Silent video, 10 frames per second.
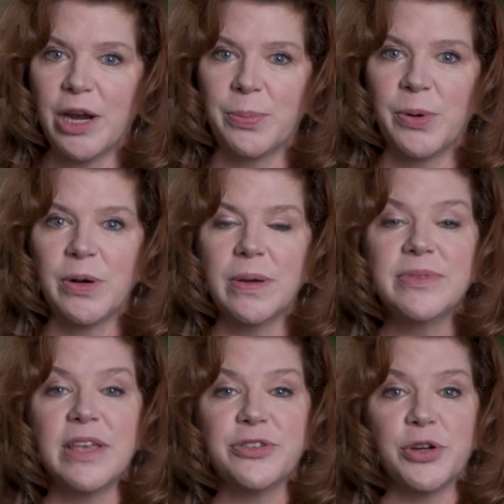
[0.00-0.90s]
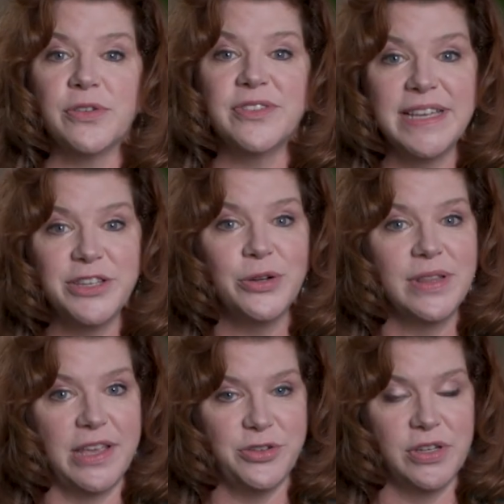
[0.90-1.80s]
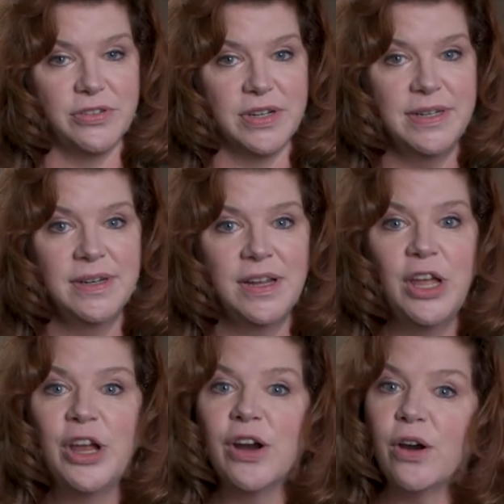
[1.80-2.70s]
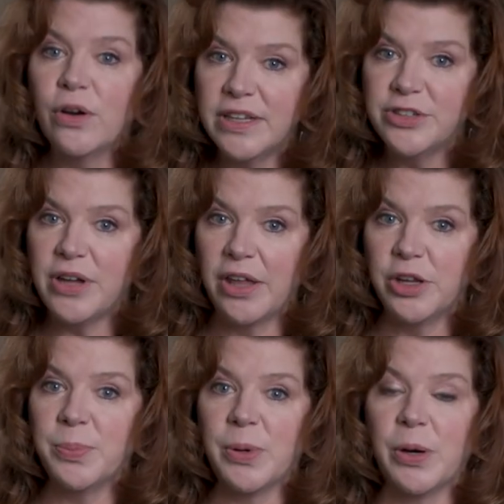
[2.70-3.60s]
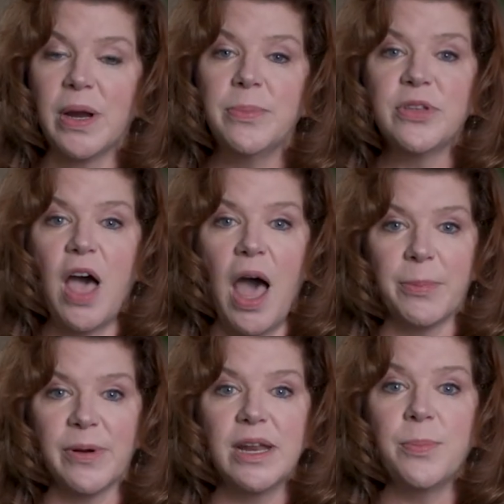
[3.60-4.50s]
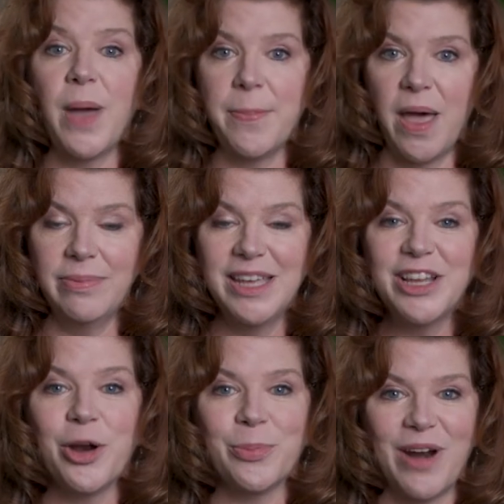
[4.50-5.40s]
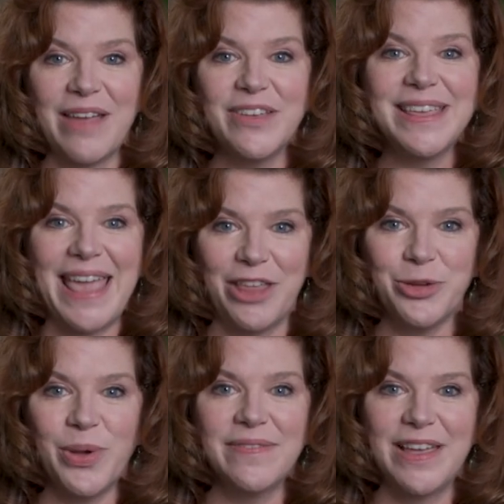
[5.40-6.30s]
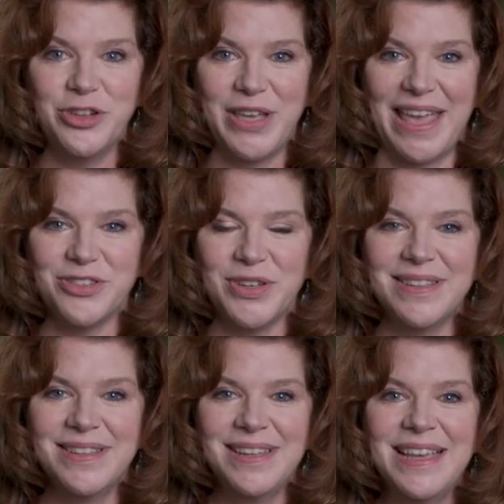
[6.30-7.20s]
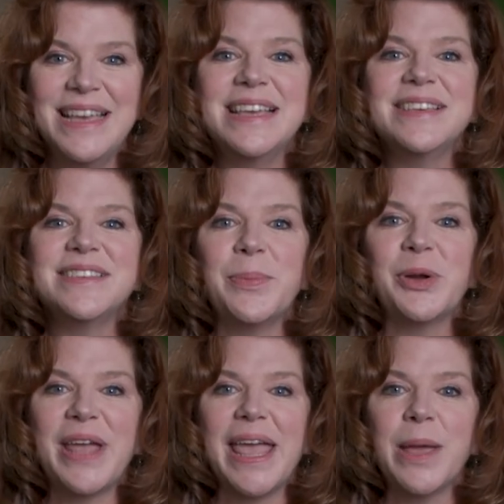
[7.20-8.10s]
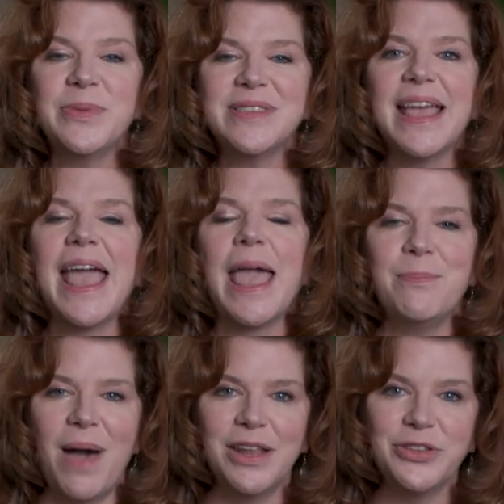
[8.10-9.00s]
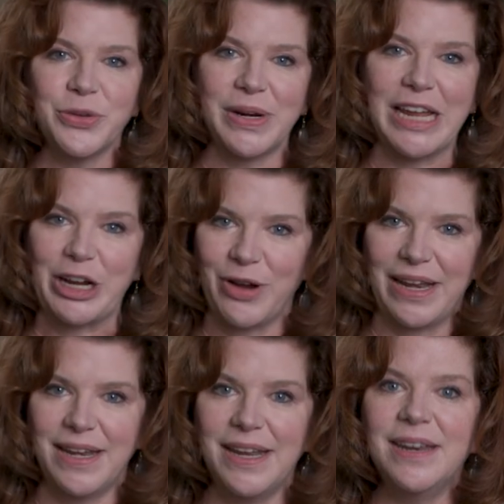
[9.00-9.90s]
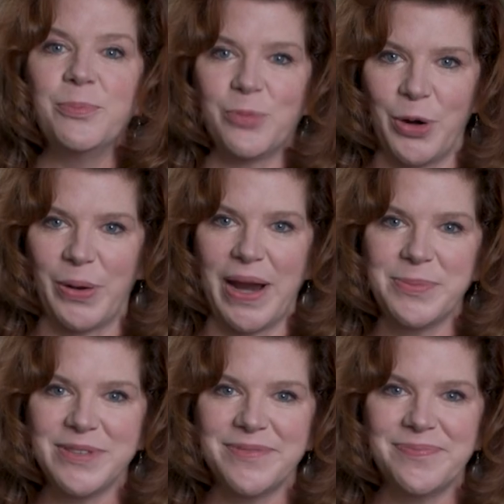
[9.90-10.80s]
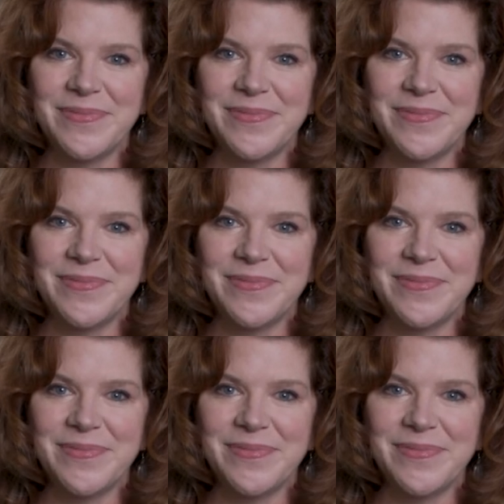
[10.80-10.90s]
care programs that serve 6 or less children, early childhood programs operated by public or private K-12 education, summer camps, and Montessori accredited programs.